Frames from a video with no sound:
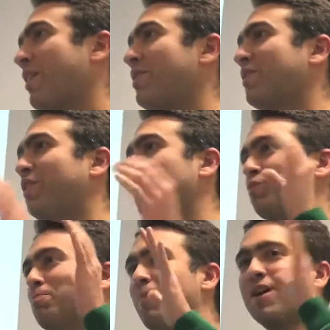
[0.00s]
had this
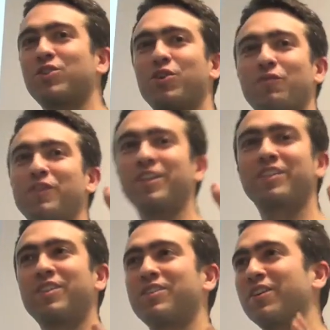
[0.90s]
huge bunch of
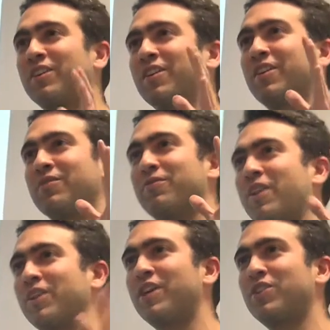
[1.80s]
indexes and
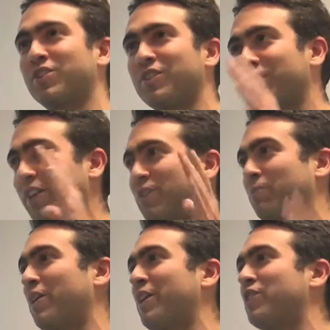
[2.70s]
variations and
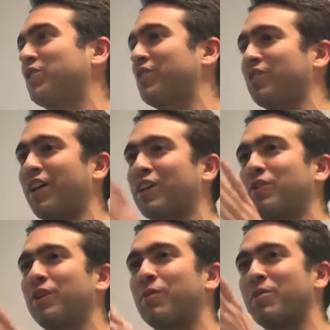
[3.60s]
explanations, and
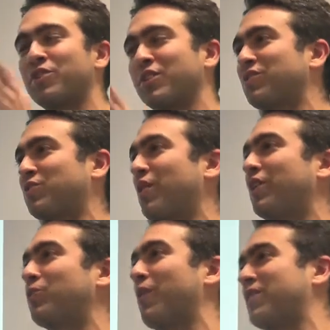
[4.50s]
actually we were just
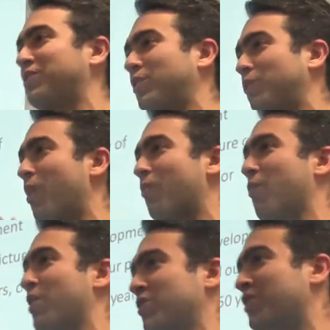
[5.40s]
trying to answer 12
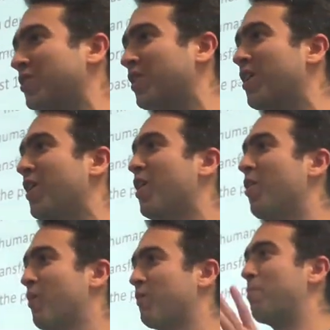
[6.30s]
questions
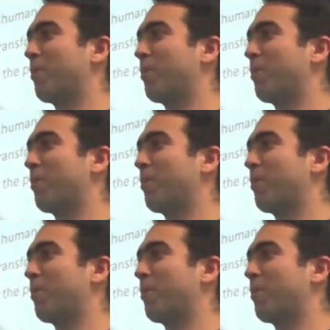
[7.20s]
with the